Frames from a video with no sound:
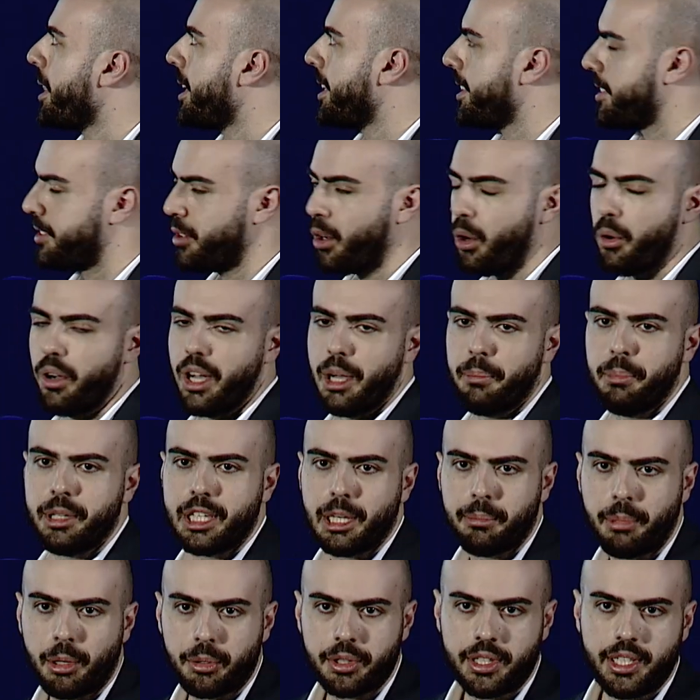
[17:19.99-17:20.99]
So a bit
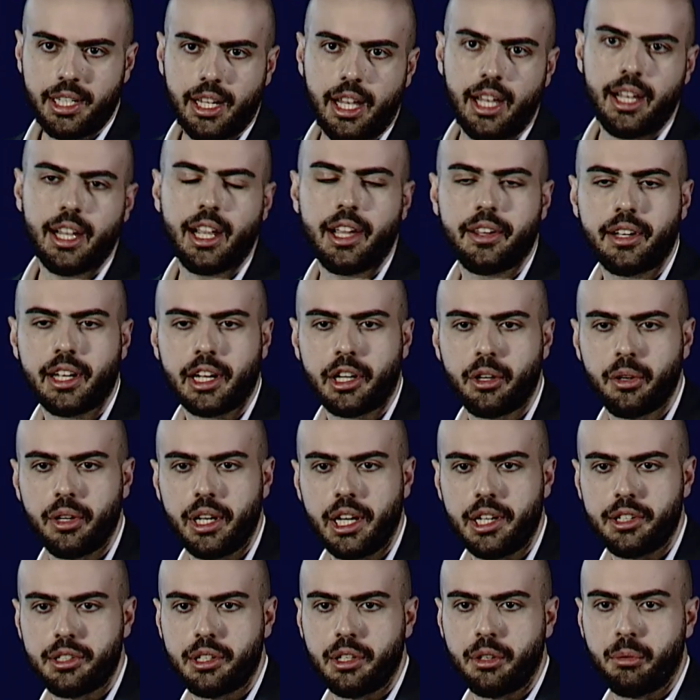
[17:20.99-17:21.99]
about the AI
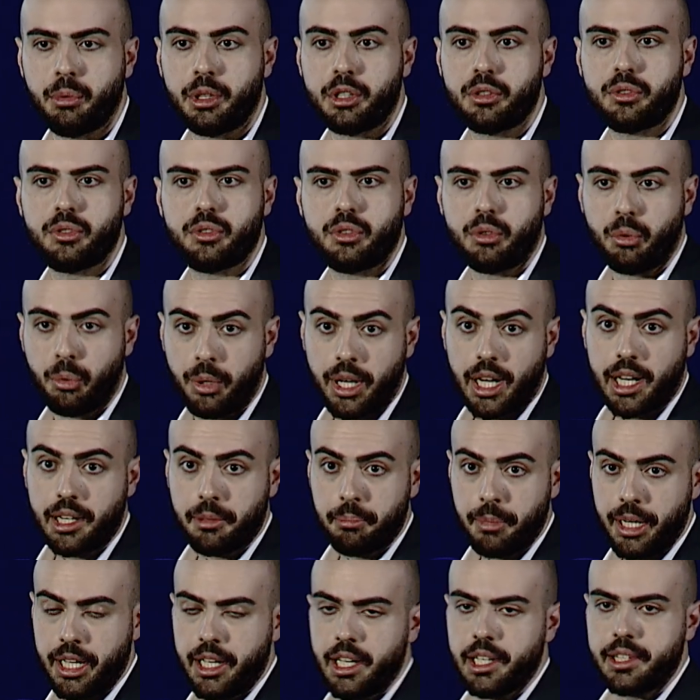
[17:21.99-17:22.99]
regulation, which we are
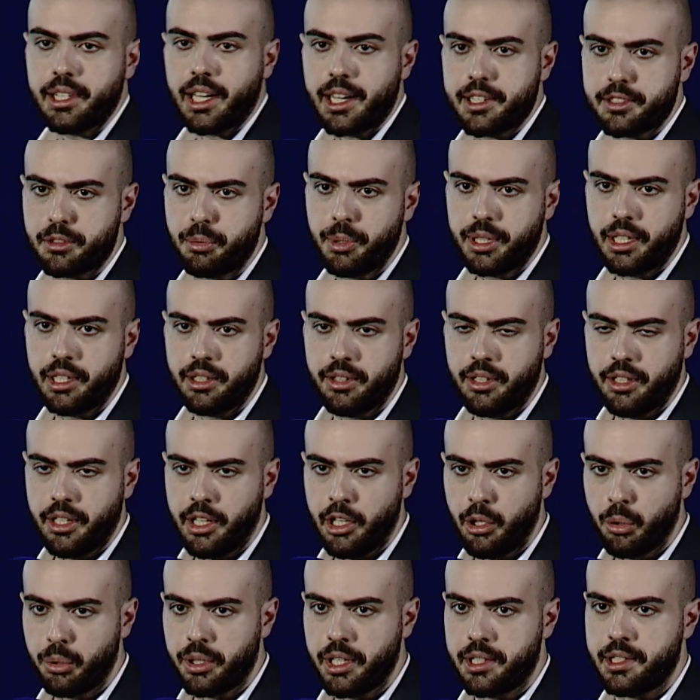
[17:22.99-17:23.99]
mainly tasked with in the
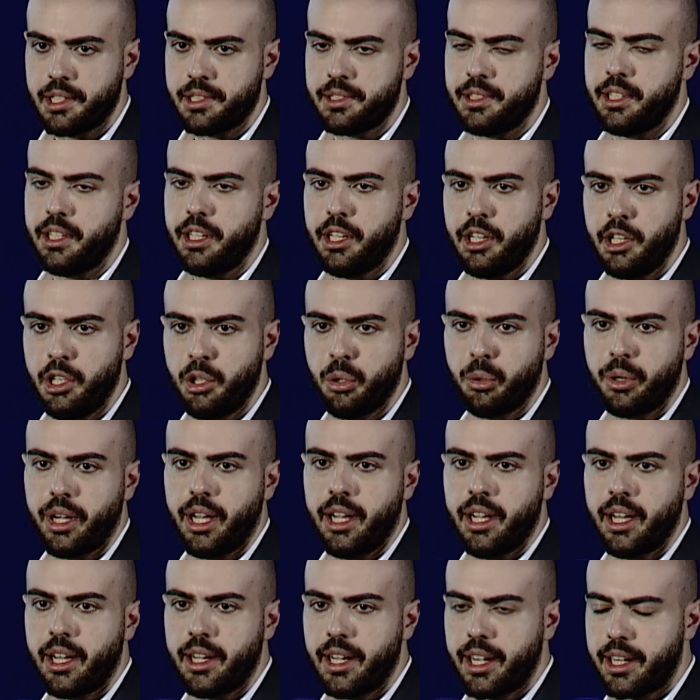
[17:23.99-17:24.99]
EU. This is the EU
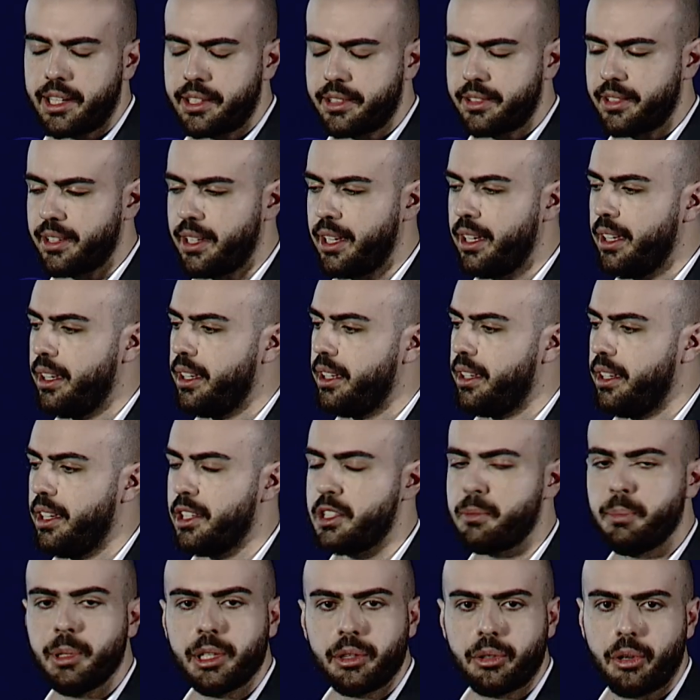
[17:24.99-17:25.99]
AI Act. It's
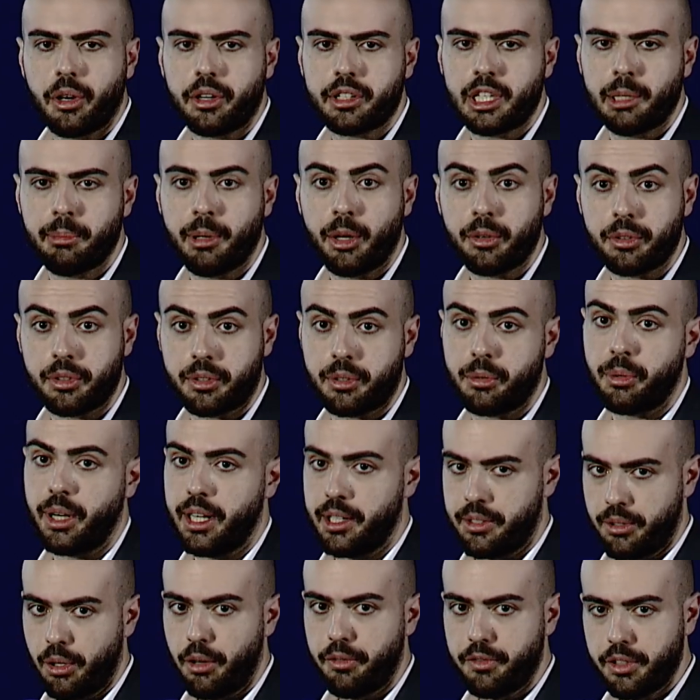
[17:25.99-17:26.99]
been talked about
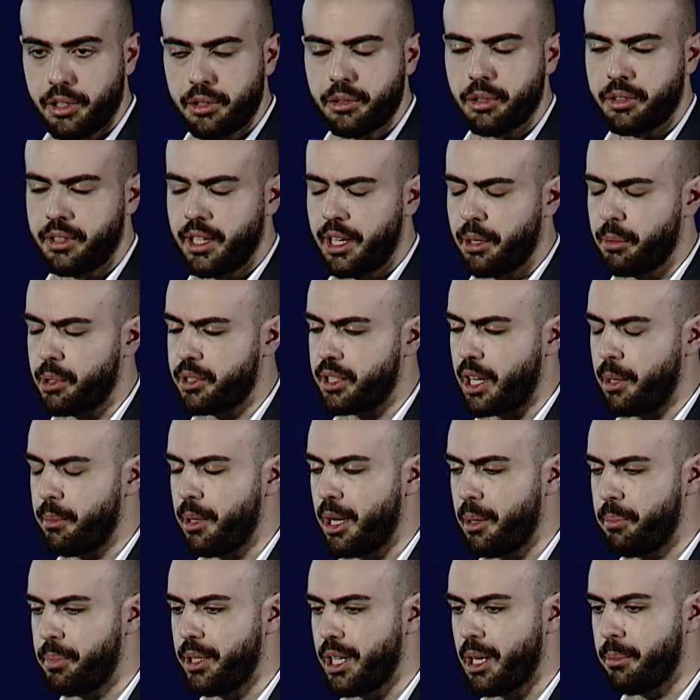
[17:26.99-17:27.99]
quite often today, which I'm
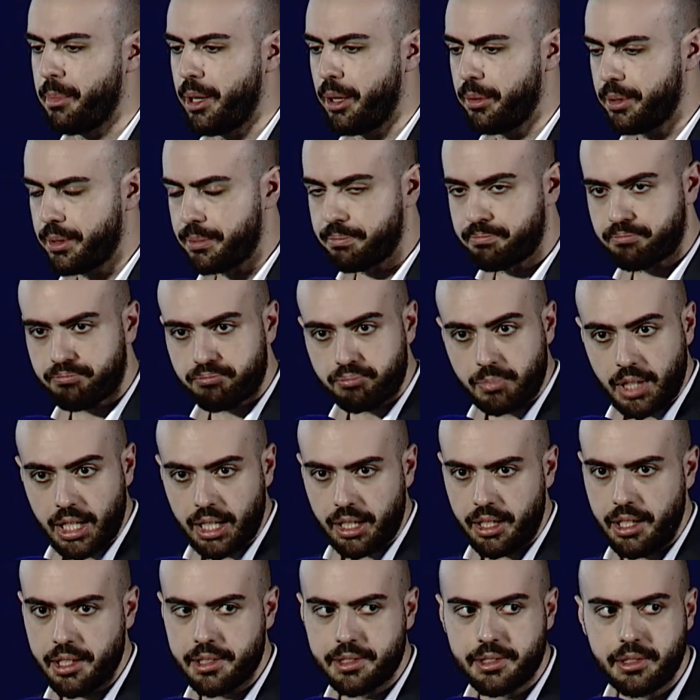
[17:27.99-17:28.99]
happy about.
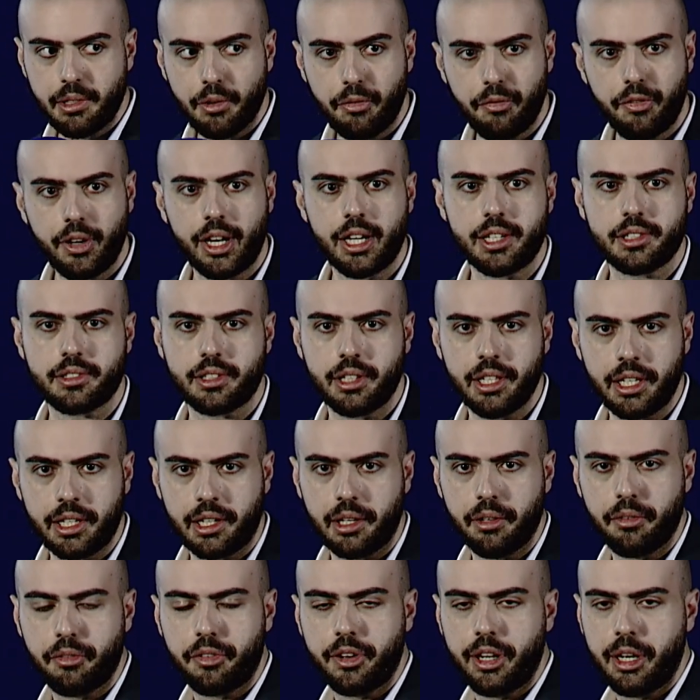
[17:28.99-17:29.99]
It's the first legal
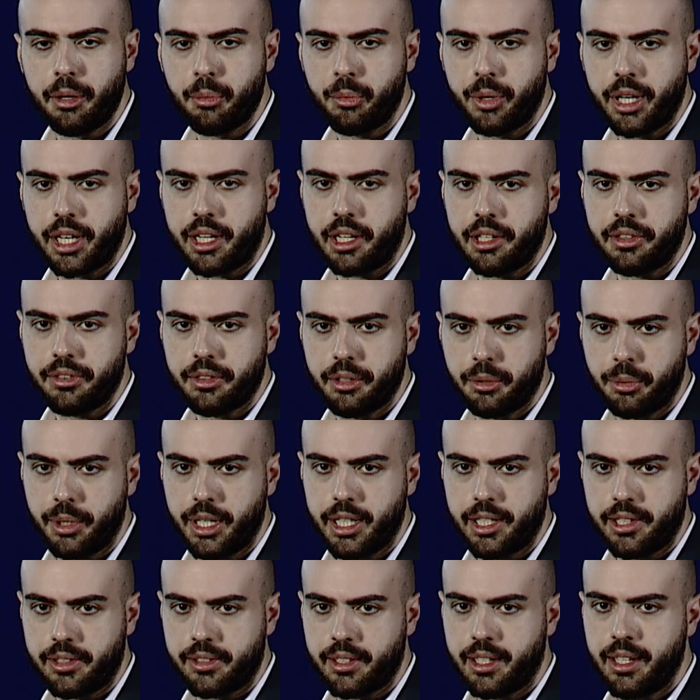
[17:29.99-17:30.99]
framework in the
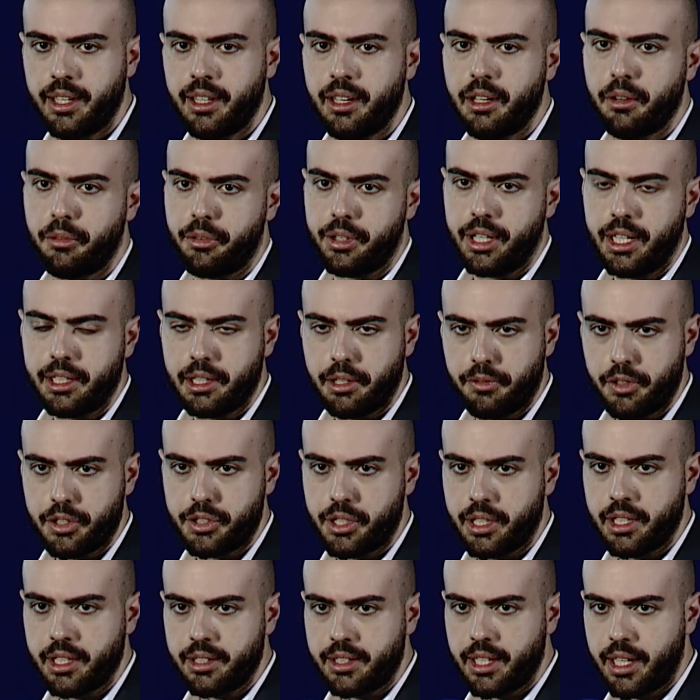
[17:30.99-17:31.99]
world for
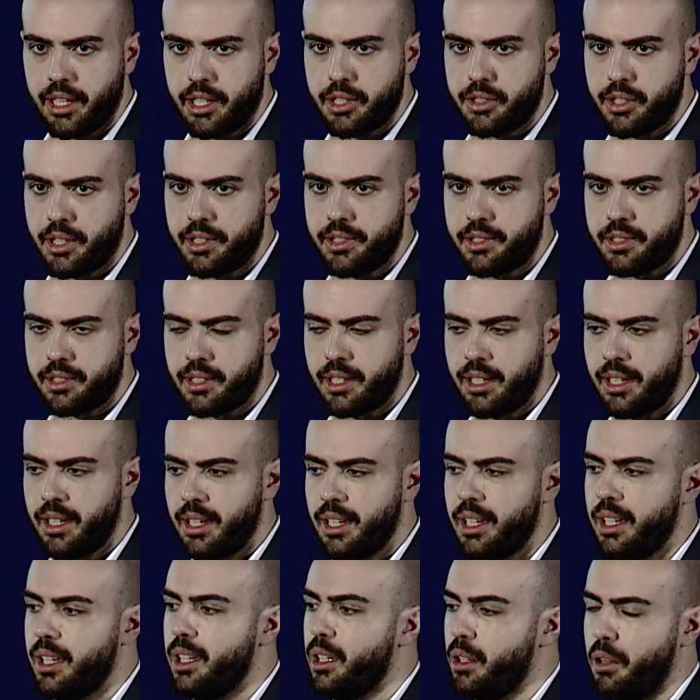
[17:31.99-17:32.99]
artificial intelligence.
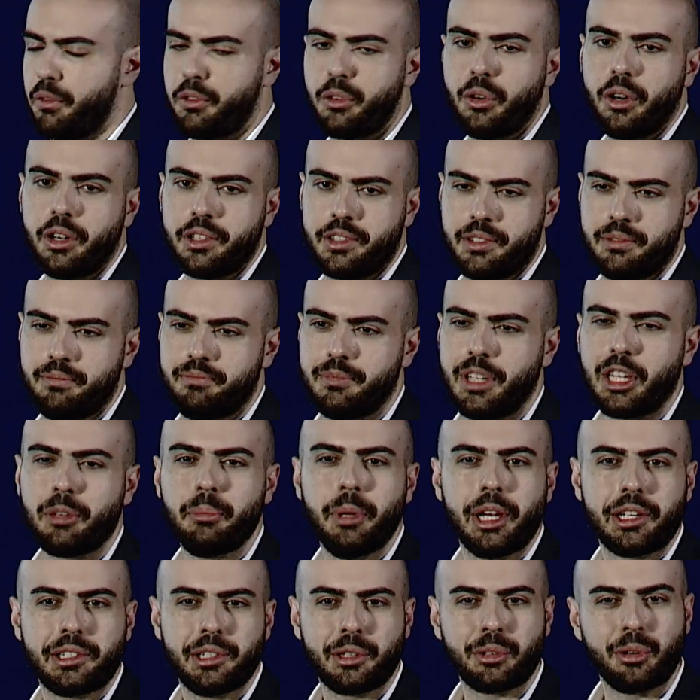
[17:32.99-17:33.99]
Of course, that
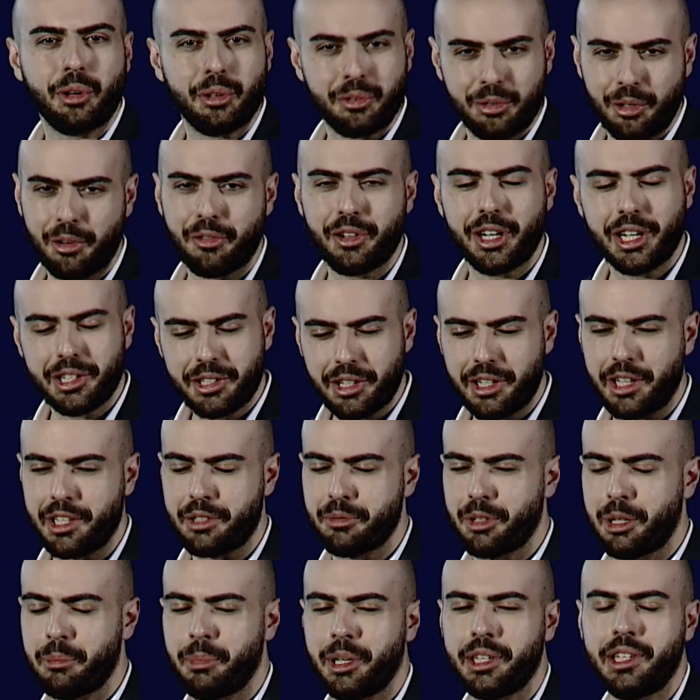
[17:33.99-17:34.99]
makes it controversial as
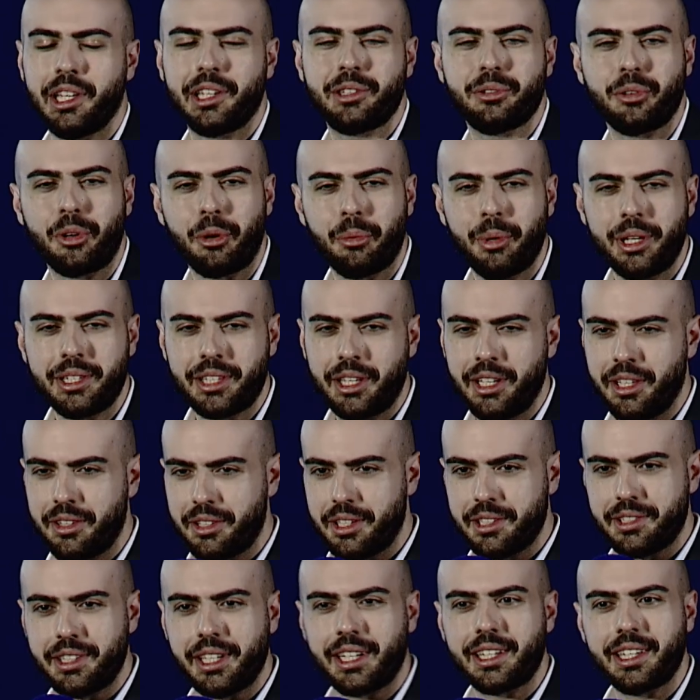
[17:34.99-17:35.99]
well, but that's always an
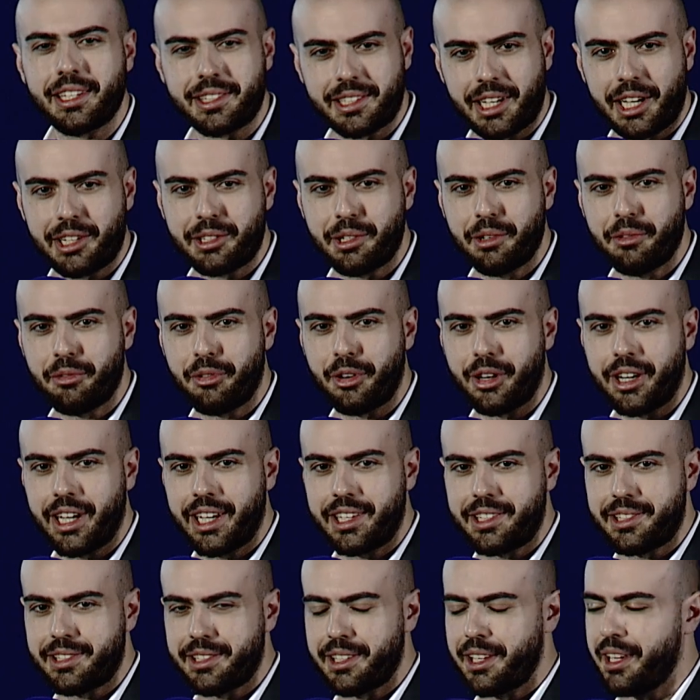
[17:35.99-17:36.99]
interesting discussion for
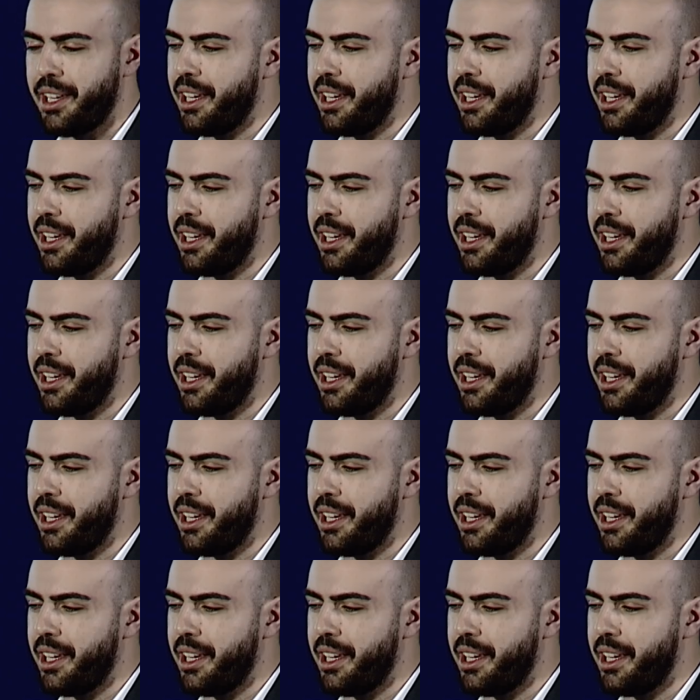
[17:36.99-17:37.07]
us.